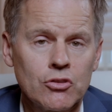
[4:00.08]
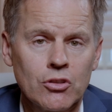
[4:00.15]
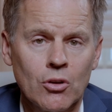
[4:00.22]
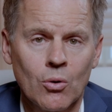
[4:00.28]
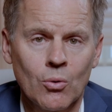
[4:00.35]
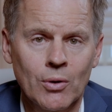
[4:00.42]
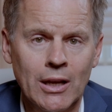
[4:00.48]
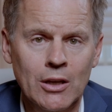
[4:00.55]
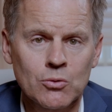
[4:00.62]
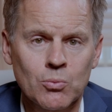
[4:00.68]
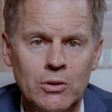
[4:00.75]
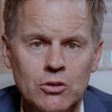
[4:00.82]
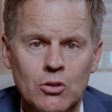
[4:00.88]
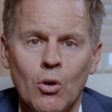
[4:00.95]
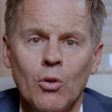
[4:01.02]
shown as
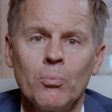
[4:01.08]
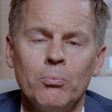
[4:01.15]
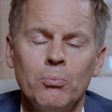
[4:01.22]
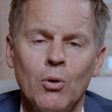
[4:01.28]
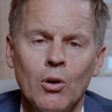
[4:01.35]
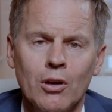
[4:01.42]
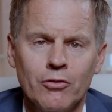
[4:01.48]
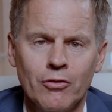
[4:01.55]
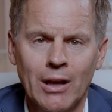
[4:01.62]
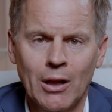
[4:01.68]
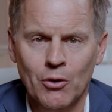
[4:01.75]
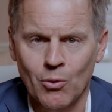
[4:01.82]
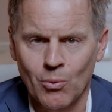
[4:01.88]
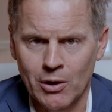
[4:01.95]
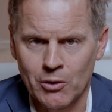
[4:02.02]
what's called book
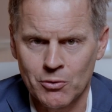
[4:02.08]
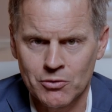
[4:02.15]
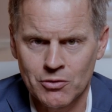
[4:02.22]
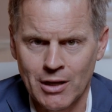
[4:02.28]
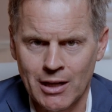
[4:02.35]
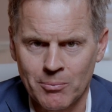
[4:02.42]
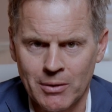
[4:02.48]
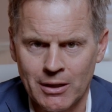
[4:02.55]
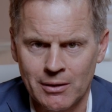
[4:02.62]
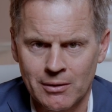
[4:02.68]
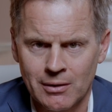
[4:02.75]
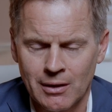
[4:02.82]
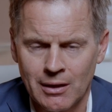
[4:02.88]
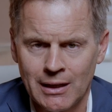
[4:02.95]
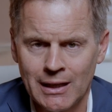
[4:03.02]
value on your statement.
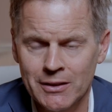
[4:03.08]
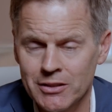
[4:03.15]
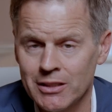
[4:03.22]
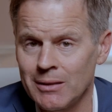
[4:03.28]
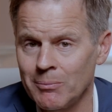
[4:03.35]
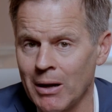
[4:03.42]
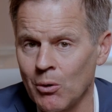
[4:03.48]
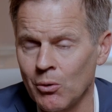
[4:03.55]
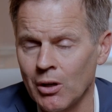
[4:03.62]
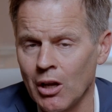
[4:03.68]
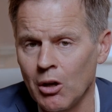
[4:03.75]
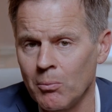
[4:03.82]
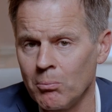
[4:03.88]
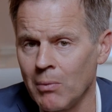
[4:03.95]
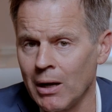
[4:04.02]
It's an amount
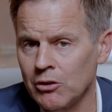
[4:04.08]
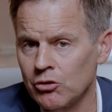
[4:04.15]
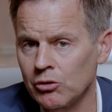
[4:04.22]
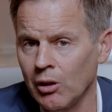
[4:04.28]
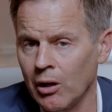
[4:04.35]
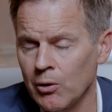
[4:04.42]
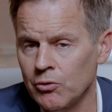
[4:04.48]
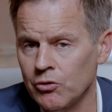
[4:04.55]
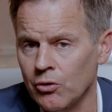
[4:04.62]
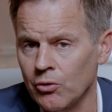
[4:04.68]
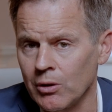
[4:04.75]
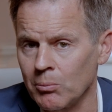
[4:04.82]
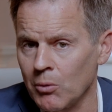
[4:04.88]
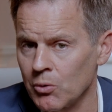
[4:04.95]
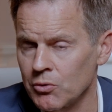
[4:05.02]
much larger
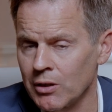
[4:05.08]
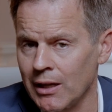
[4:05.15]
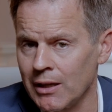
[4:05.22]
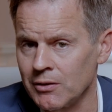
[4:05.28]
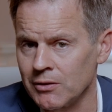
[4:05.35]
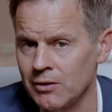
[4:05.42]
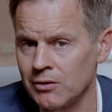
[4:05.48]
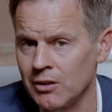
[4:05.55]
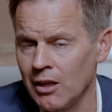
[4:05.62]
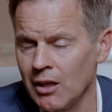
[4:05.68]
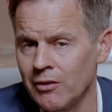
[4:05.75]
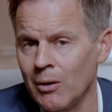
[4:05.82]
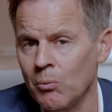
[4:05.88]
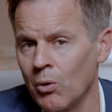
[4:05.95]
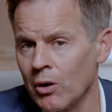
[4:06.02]
in most cases
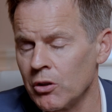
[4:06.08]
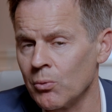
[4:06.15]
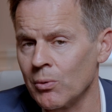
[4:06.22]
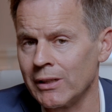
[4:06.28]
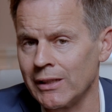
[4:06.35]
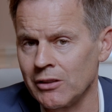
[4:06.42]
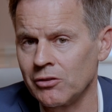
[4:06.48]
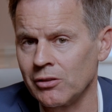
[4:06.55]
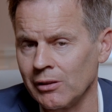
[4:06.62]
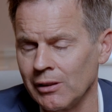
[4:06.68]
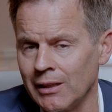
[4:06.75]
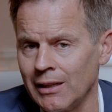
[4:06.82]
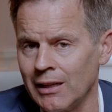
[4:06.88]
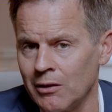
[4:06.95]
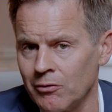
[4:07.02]
than what you
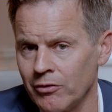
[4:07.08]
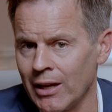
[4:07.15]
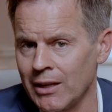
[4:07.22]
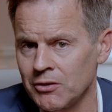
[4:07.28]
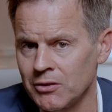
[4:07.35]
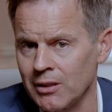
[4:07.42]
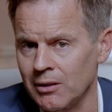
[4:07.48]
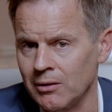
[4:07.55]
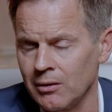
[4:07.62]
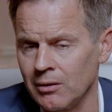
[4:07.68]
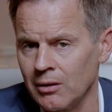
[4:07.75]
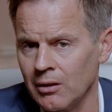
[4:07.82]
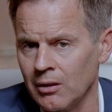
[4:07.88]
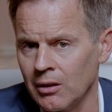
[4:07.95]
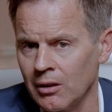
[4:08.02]
initially invested.
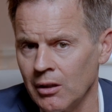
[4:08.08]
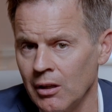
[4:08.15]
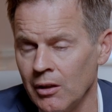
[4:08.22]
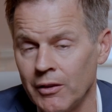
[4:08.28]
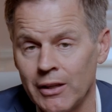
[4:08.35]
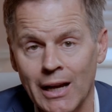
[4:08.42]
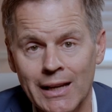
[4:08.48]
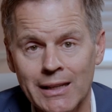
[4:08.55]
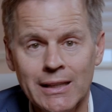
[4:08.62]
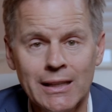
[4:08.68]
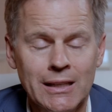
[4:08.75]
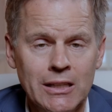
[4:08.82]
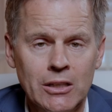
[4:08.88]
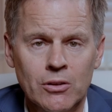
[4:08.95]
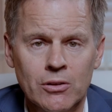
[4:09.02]
The idea
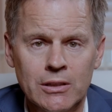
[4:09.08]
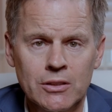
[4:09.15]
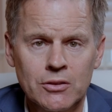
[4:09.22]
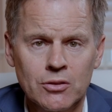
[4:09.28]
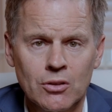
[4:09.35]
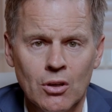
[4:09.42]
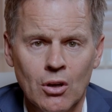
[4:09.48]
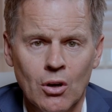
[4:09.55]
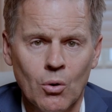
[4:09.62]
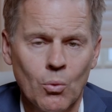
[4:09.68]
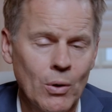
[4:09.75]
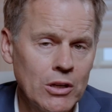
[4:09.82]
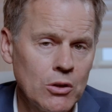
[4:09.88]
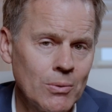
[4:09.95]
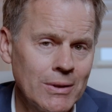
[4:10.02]
here is
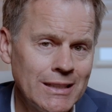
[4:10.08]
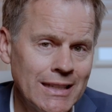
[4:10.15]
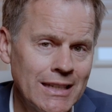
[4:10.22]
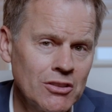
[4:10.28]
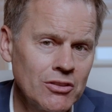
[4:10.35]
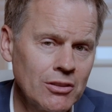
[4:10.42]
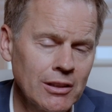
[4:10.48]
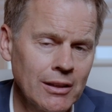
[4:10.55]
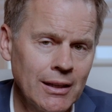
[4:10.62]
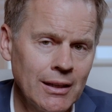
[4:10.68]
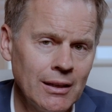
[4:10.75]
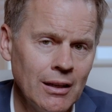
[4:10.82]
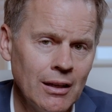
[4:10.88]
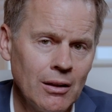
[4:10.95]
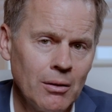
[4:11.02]
when you
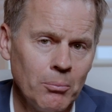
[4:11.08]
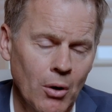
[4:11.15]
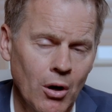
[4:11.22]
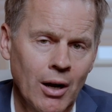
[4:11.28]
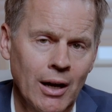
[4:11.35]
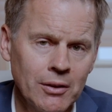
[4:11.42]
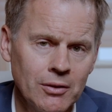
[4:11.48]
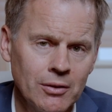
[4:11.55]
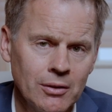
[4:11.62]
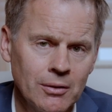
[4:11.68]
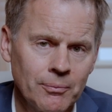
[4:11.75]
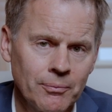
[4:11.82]
initially bought